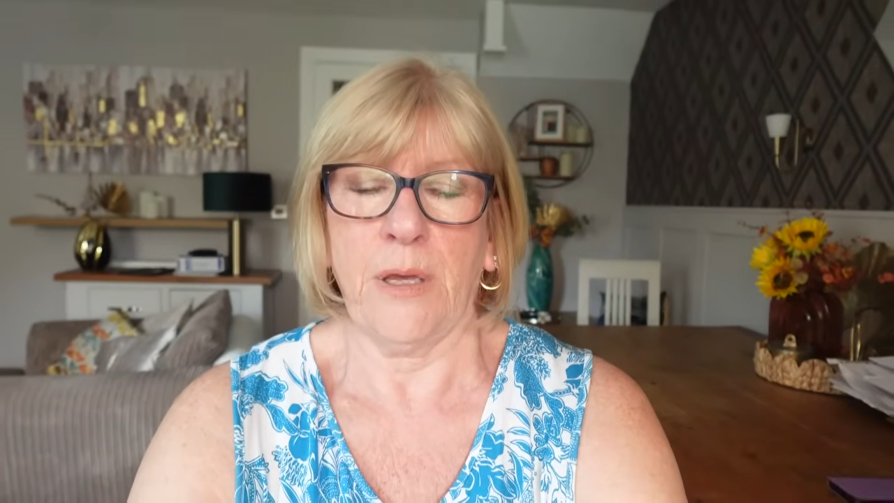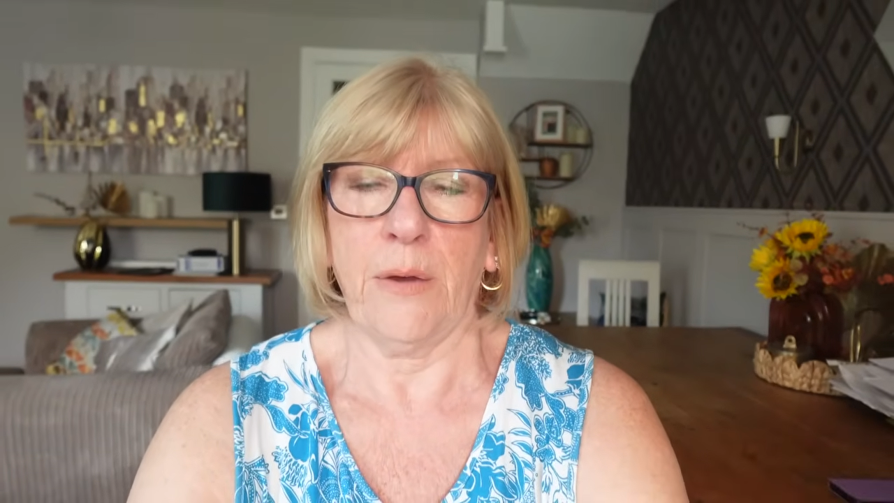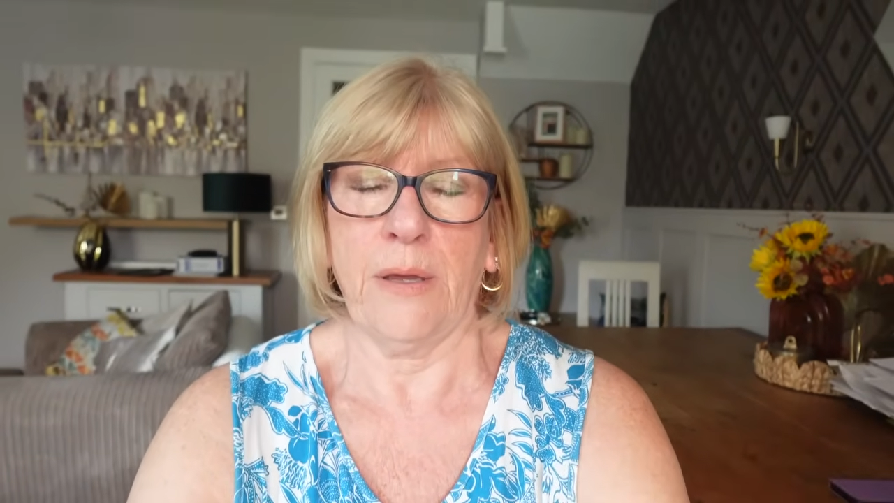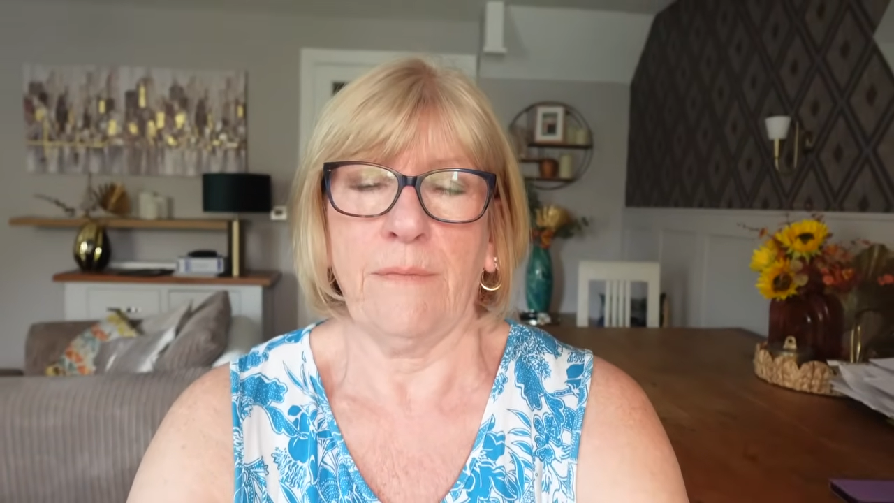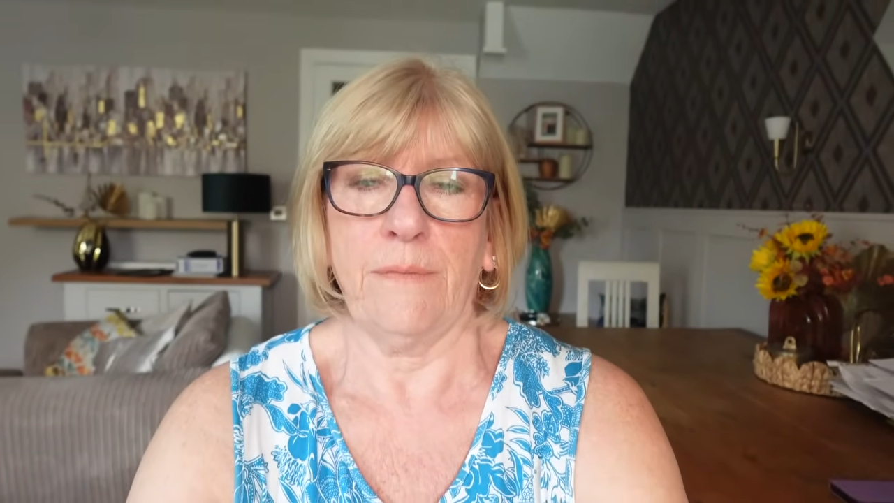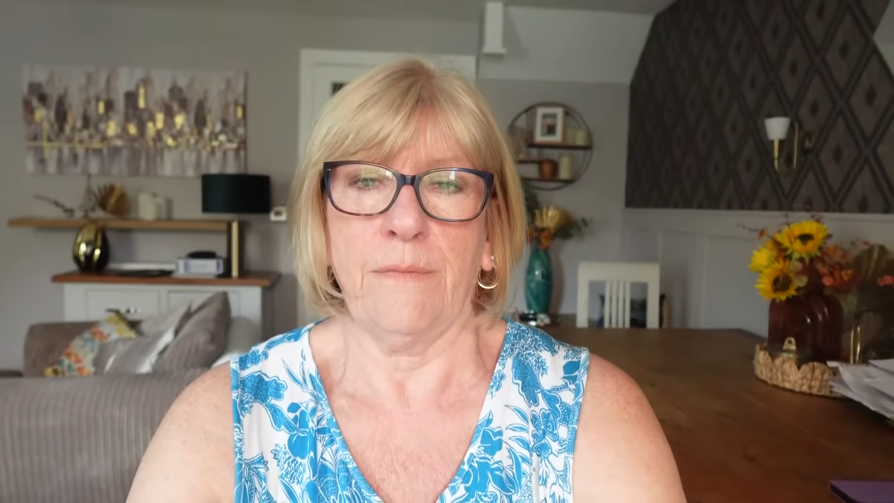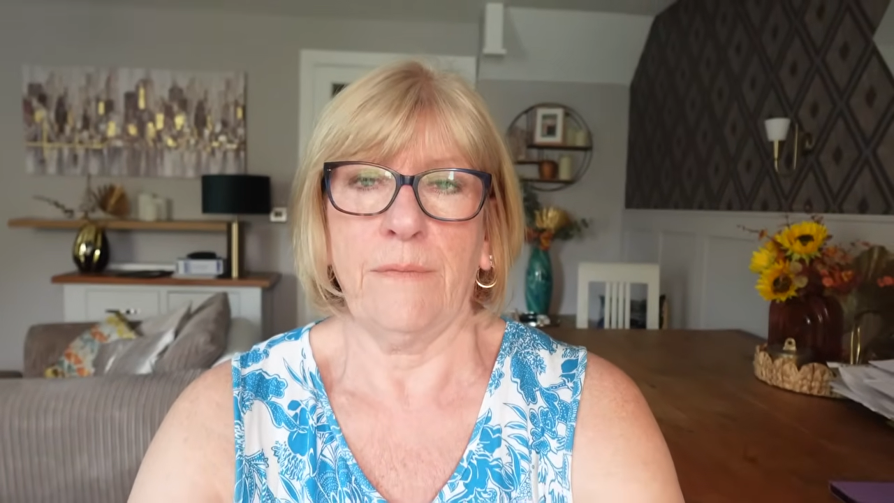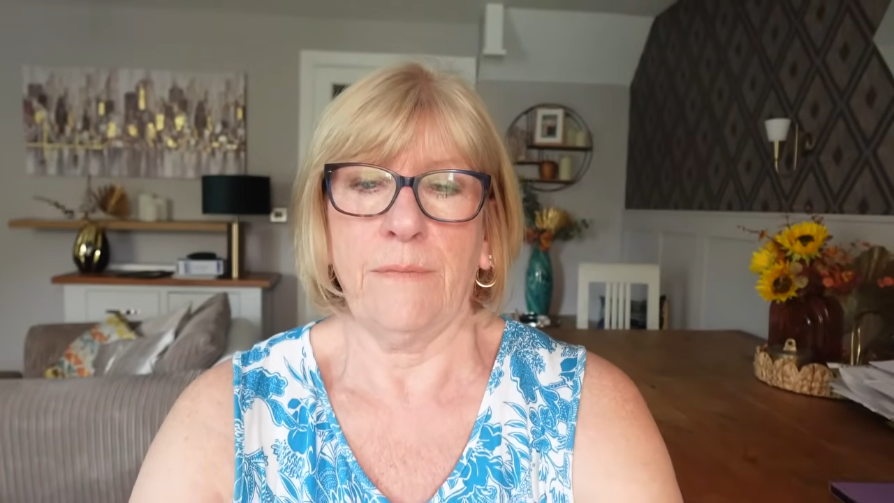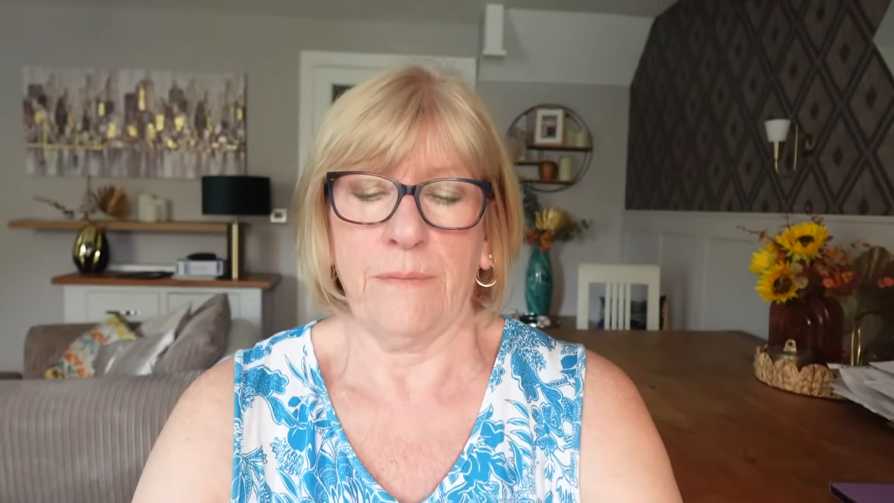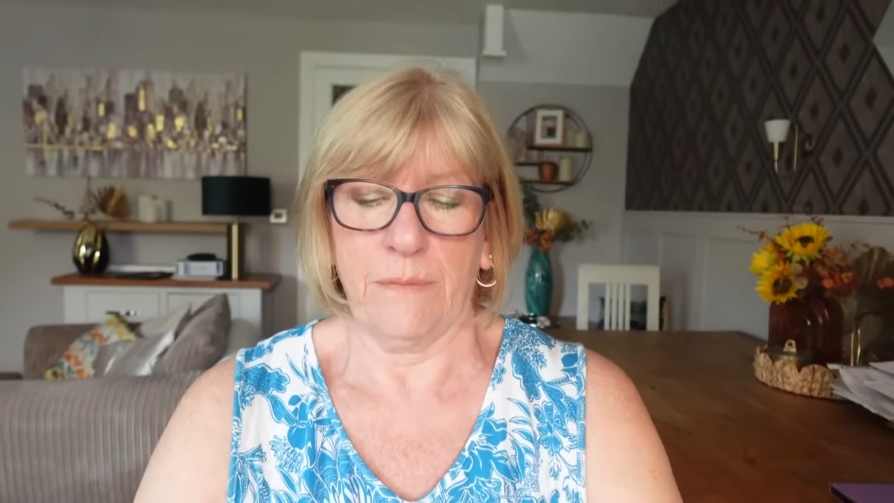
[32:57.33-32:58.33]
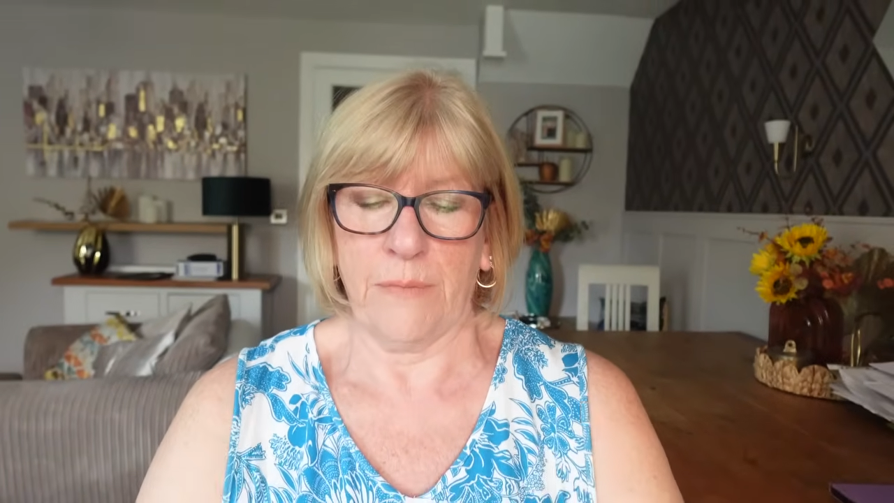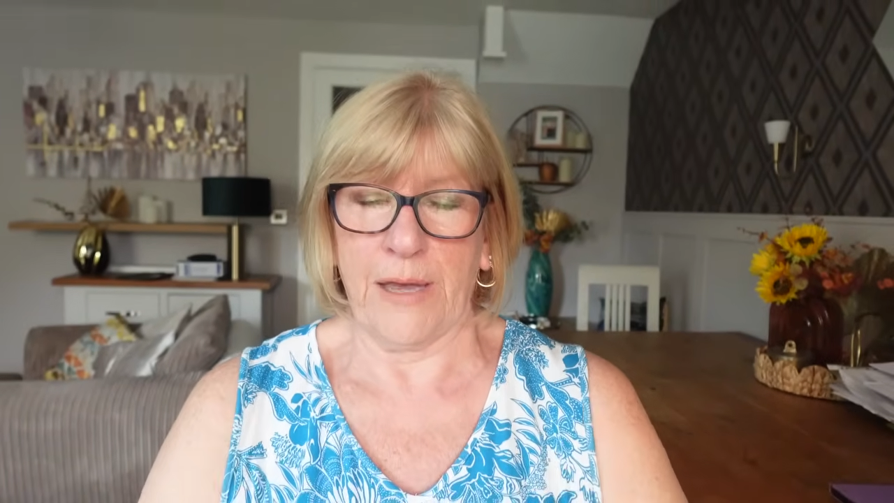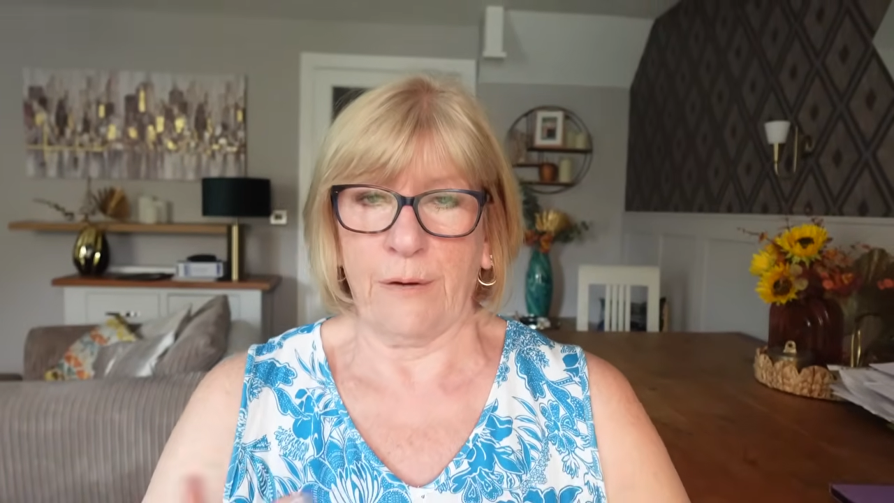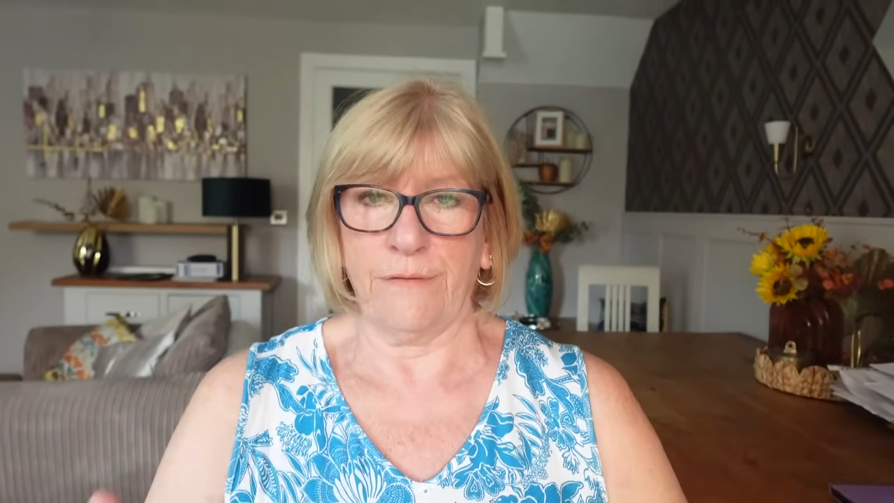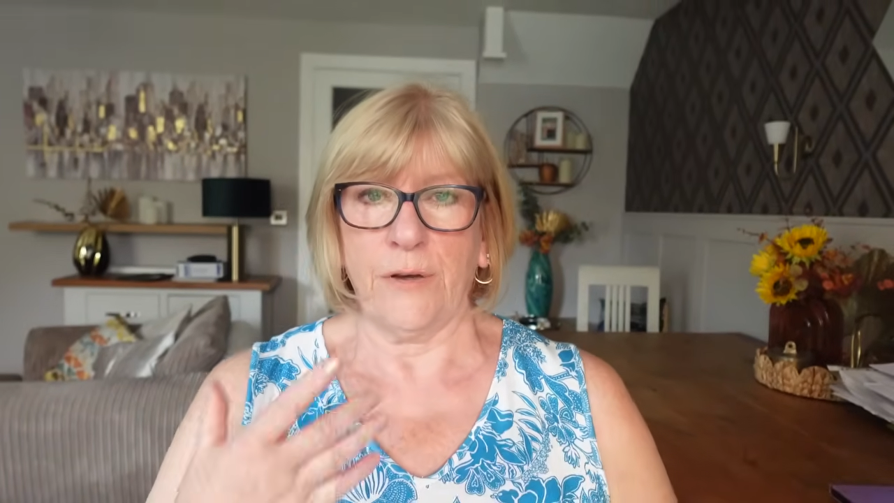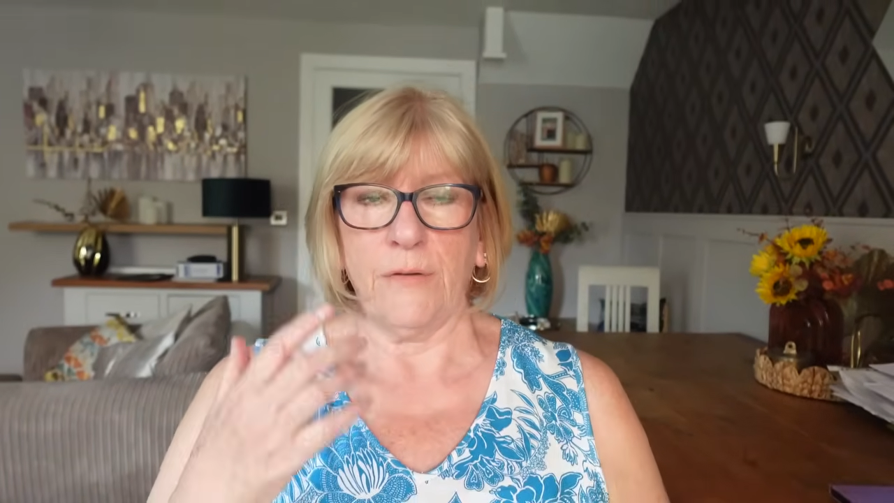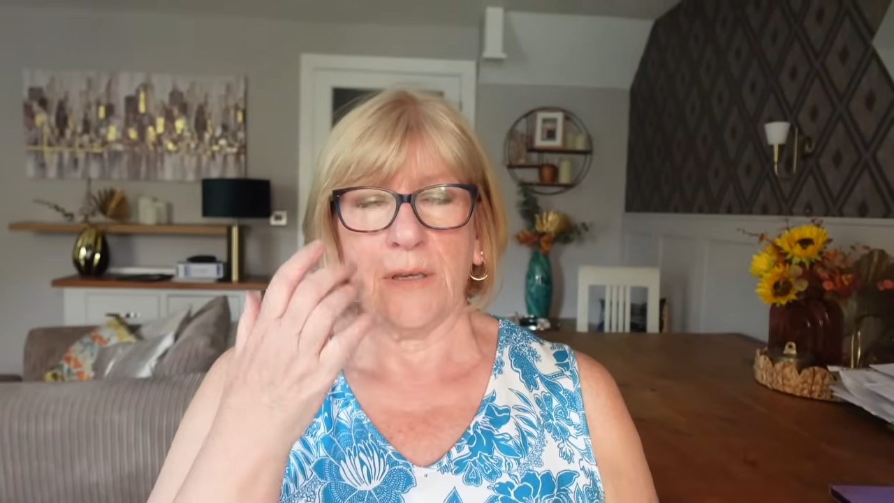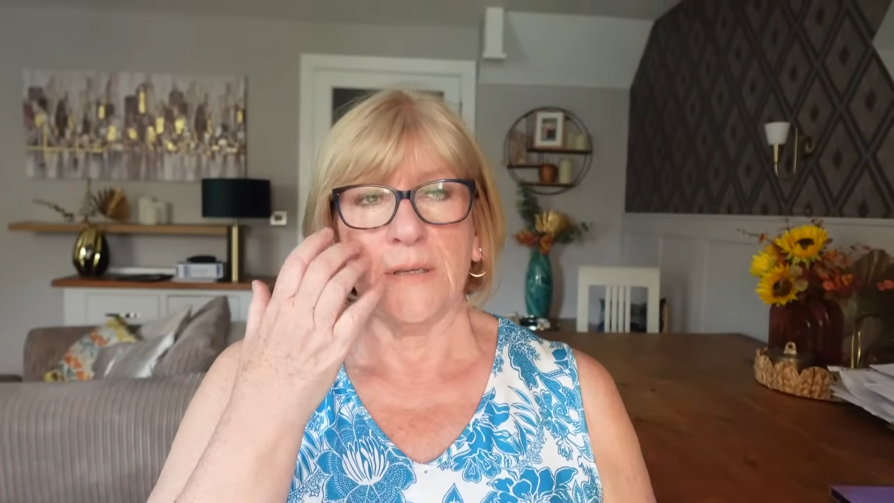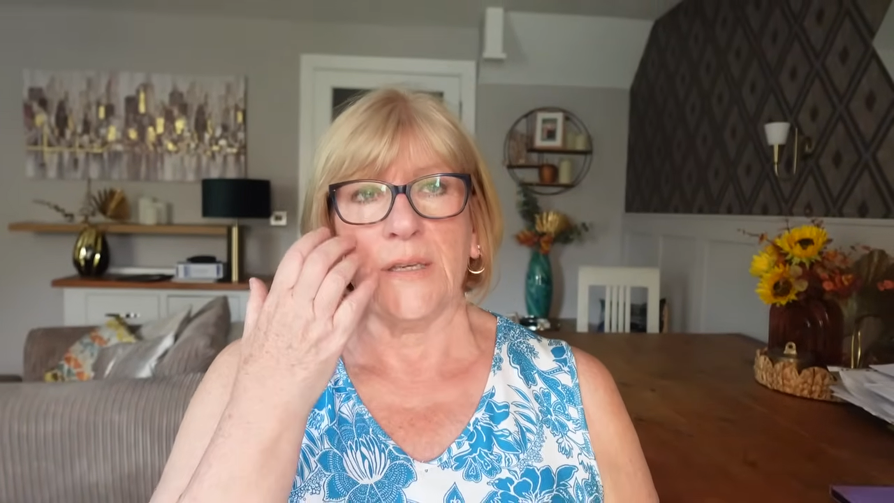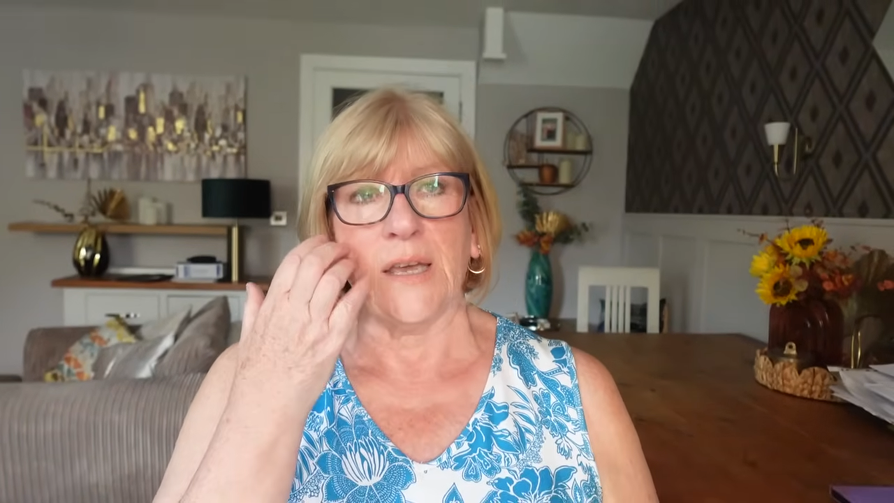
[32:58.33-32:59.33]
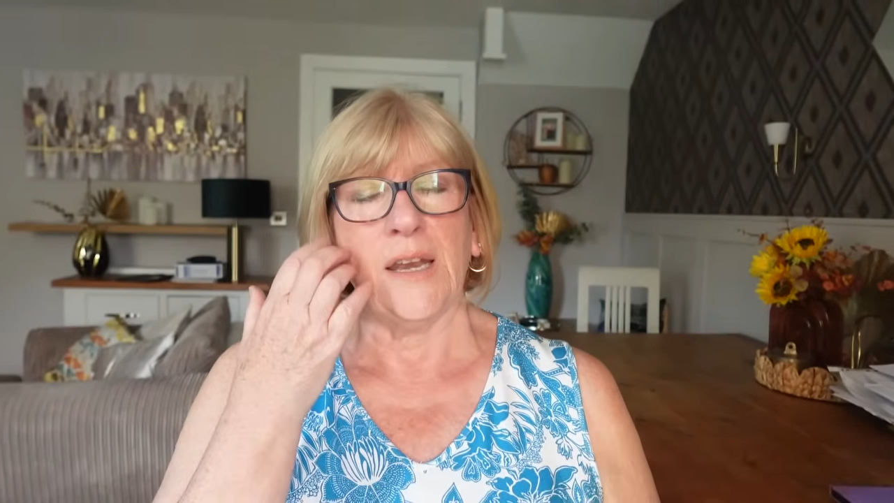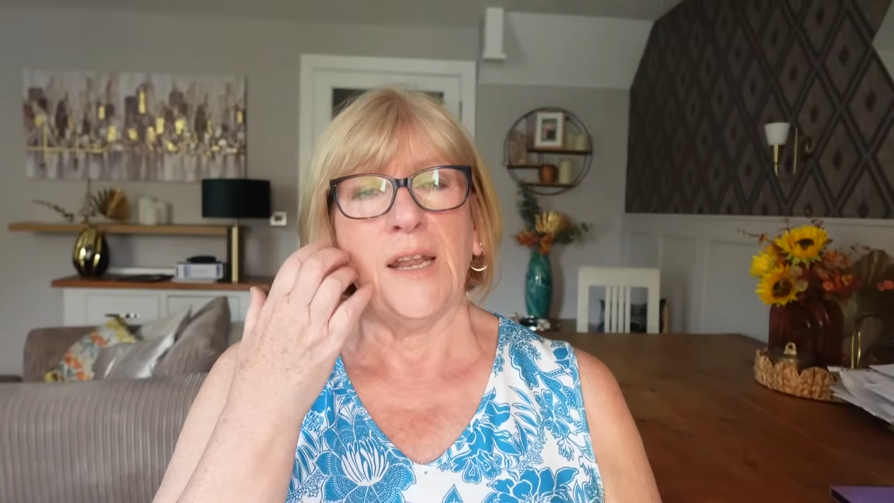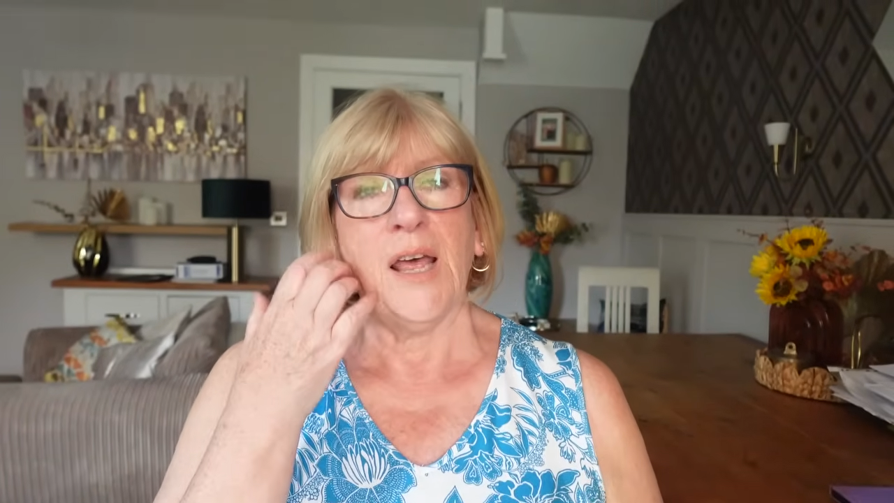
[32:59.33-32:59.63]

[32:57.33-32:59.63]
going out of focus again.